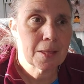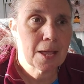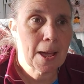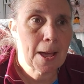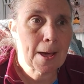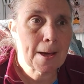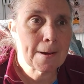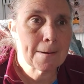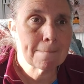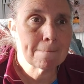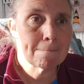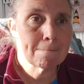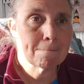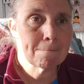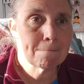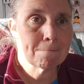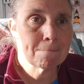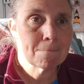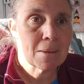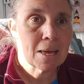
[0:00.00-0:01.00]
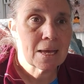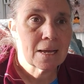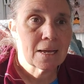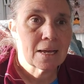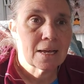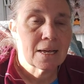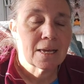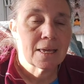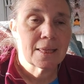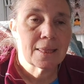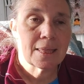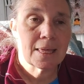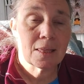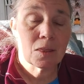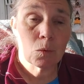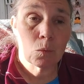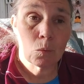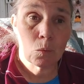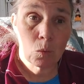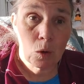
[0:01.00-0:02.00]
And then
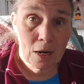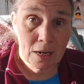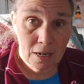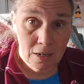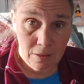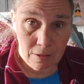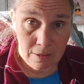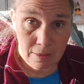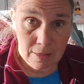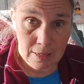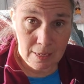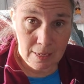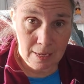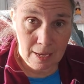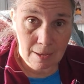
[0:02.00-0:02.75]
the one other thing